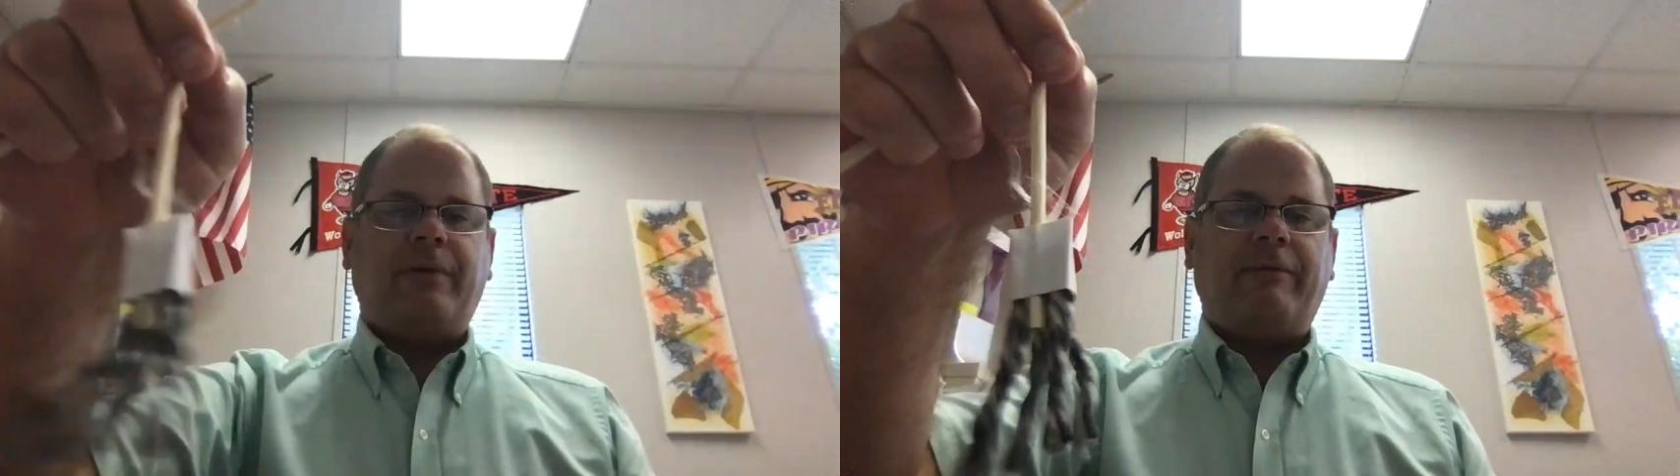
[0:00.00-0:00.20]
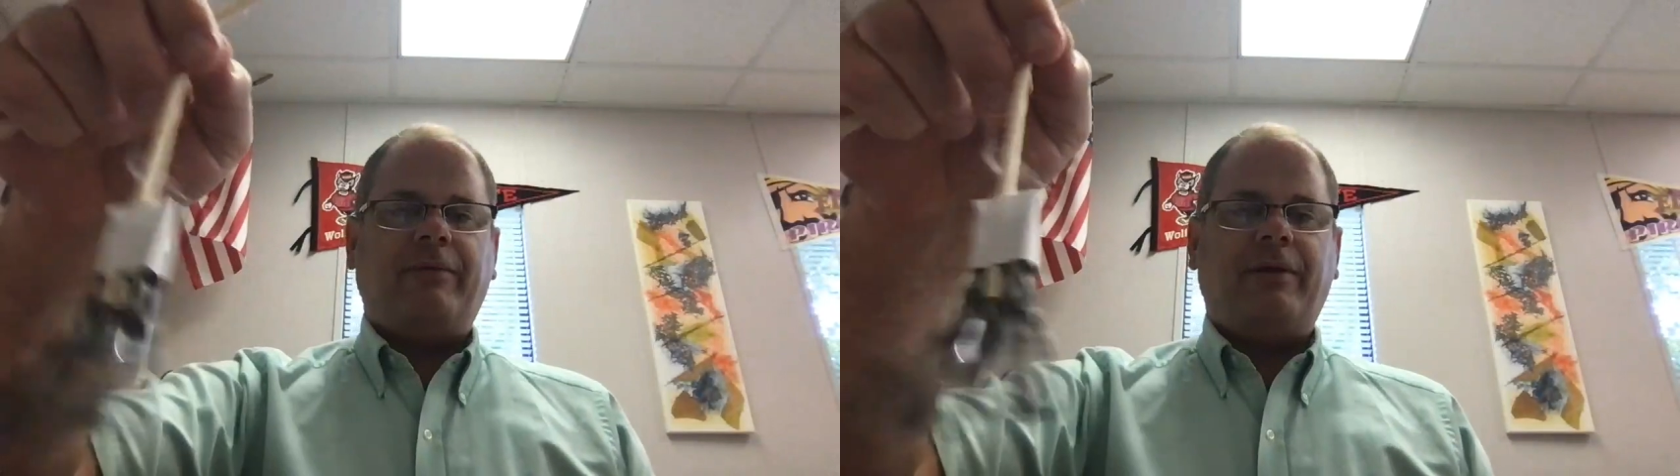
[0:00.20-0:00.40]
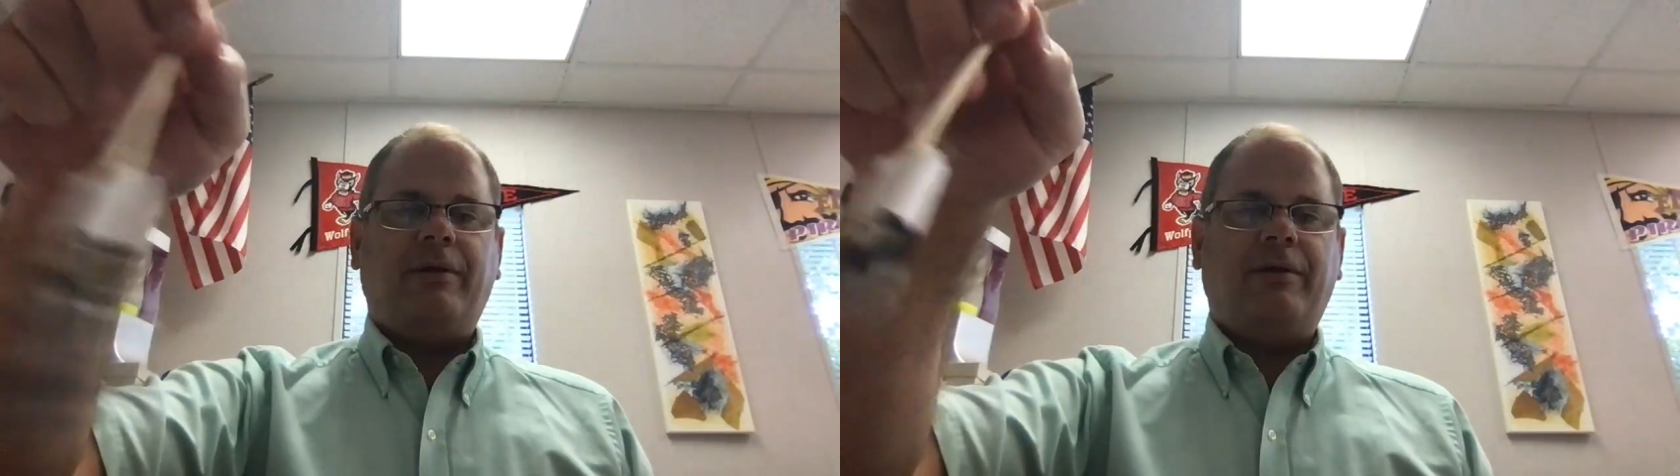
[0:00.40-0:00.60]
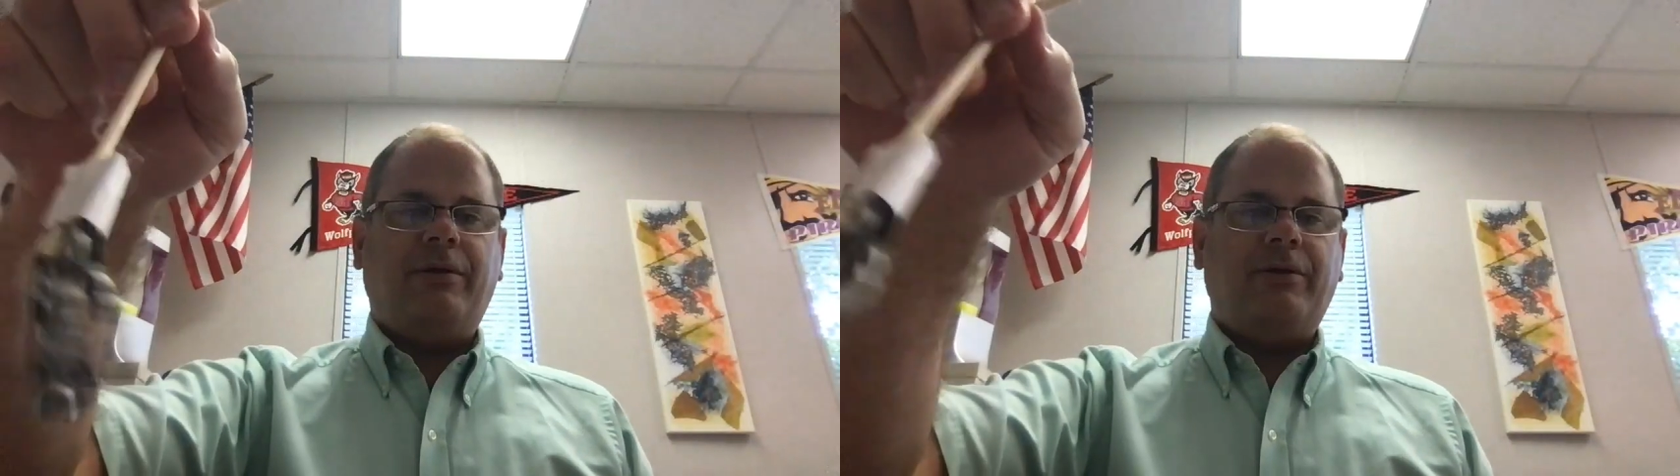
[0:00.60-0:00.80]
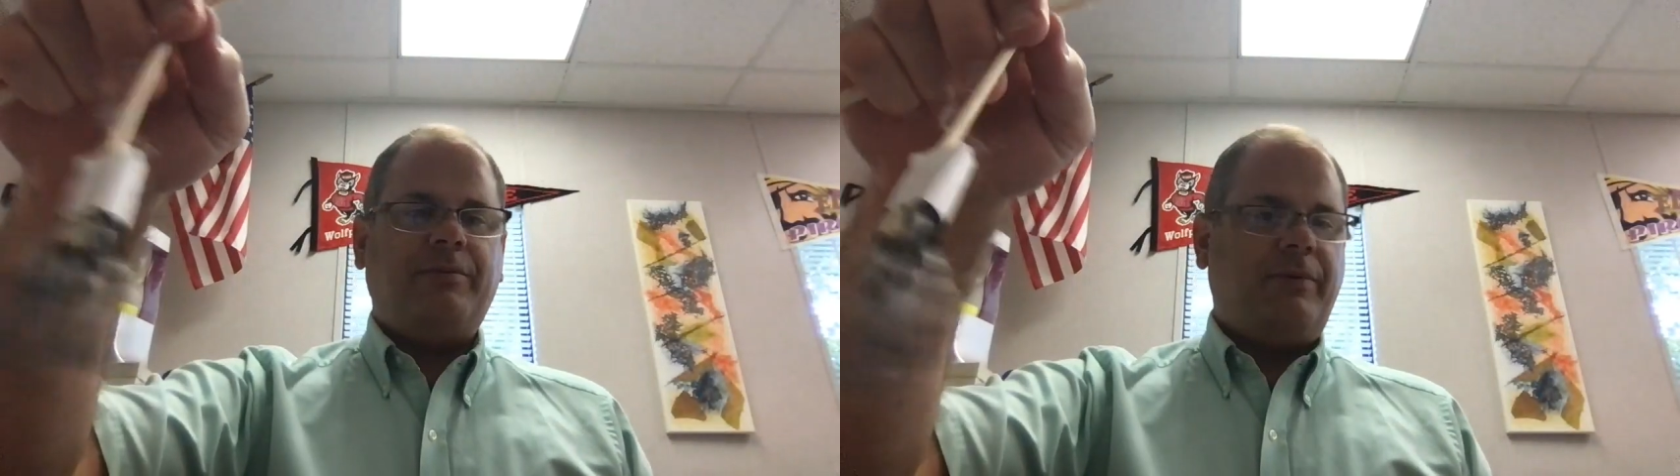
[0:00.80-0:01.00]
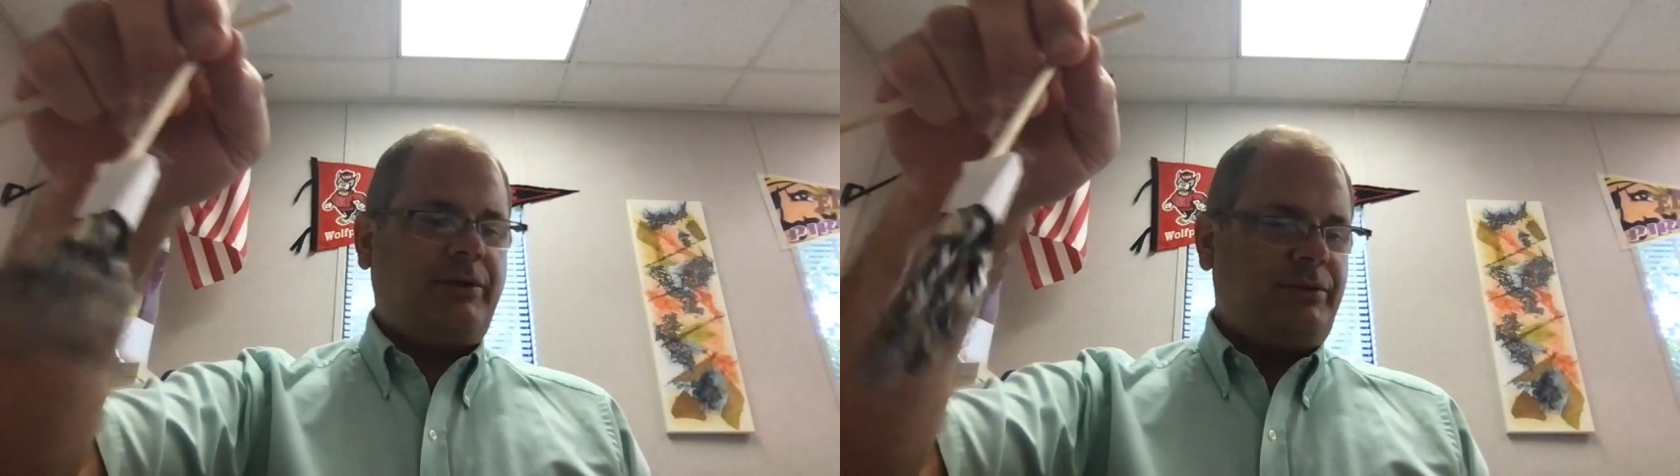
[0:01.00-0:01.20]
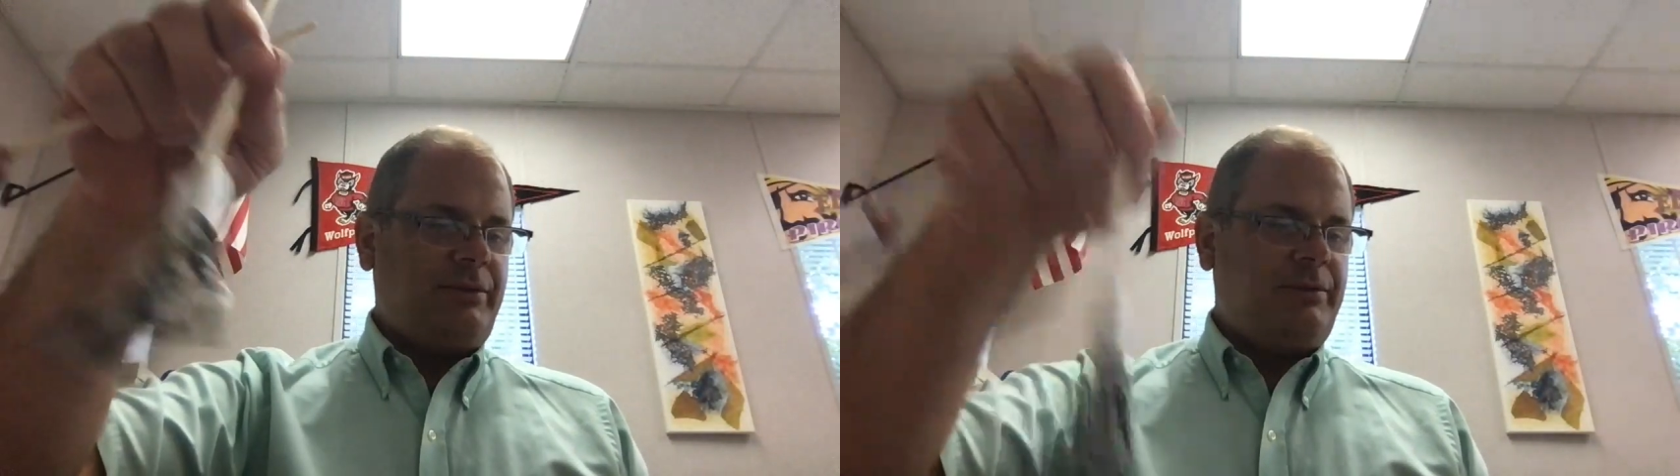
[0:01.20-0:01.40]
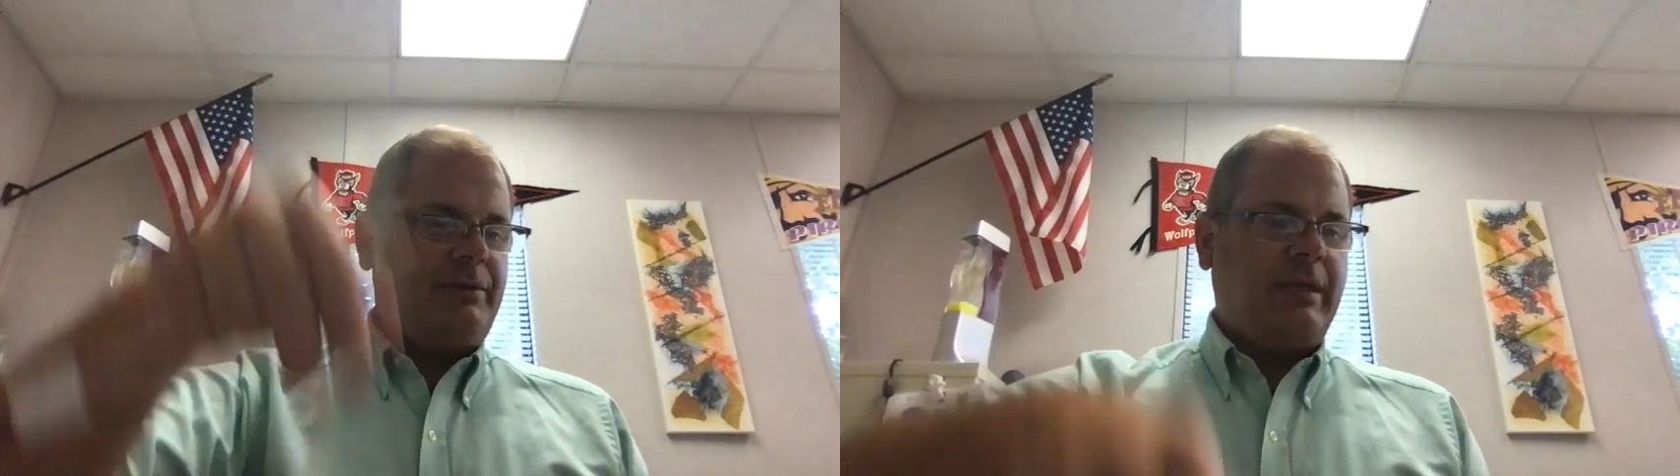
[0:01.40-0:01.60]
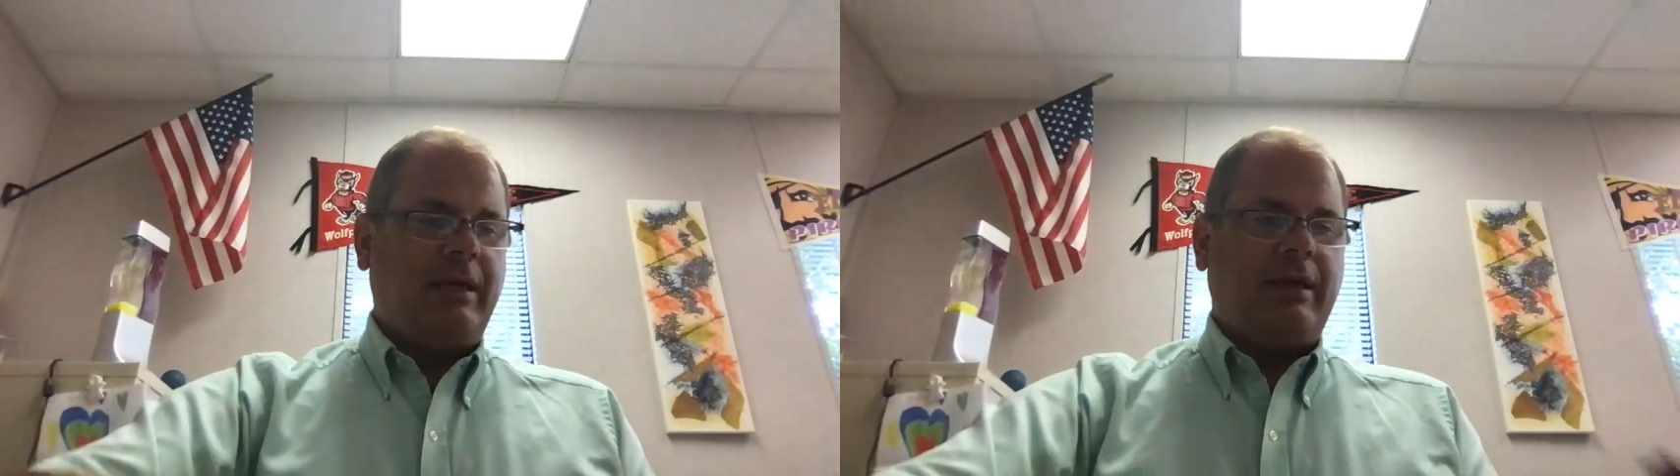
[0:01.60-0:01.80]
have long brushes